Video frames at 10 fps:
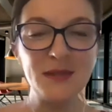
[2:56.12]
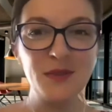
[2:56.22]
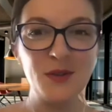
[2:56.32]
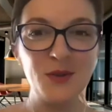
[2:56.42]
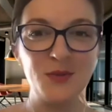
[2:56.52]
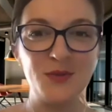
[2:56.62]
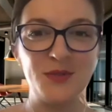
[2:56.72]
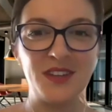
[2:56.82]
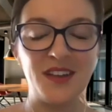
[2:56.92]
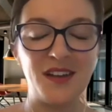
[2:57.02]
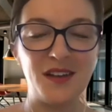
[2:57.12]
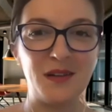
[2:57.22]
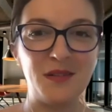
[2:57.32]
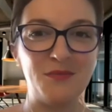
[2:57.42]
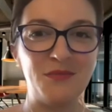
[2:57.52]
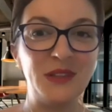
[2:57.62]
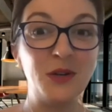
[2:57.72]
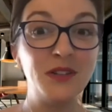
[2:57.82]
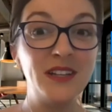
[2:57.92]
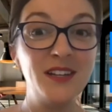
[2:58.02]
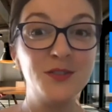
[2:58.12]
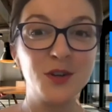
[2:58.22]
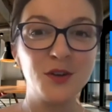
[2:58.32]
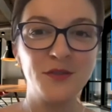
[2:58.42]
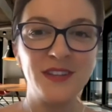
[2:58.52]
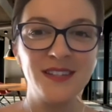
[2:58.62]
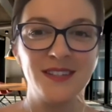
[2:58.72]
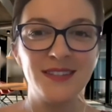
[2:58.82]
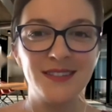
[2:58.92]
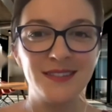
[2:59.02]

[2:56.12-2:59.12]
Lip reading: of those Little League trophies